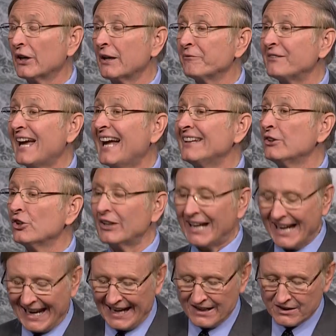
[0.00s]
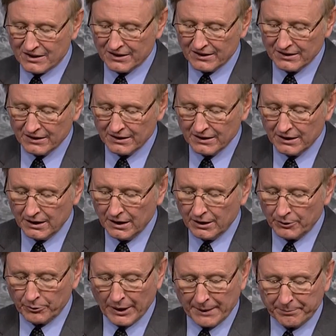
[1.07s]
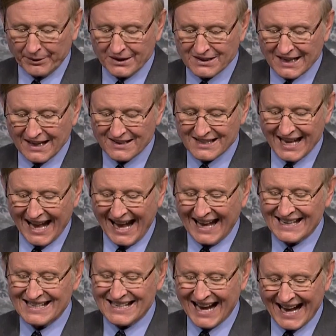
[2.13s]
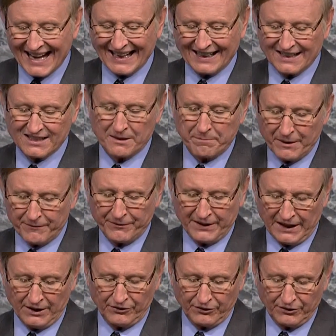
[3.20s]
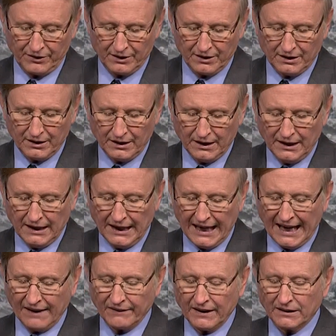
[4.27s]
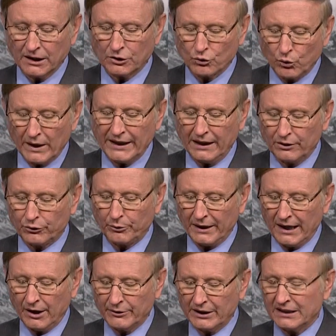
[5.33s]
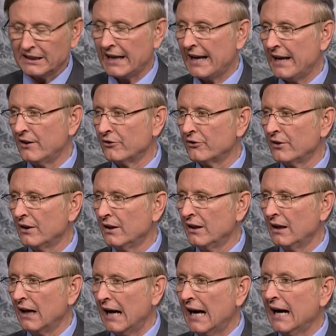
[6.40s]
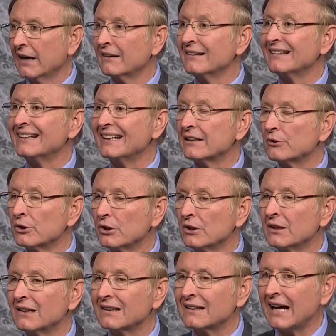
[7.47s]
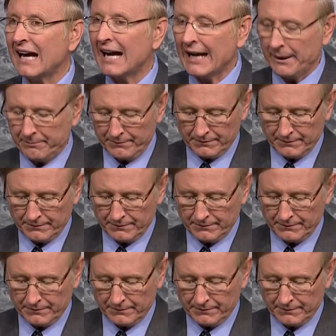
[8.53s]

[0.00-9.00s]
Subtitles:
of Daniel 8 represents Antiochus Epiphanes, and that the 2300 days are literal time.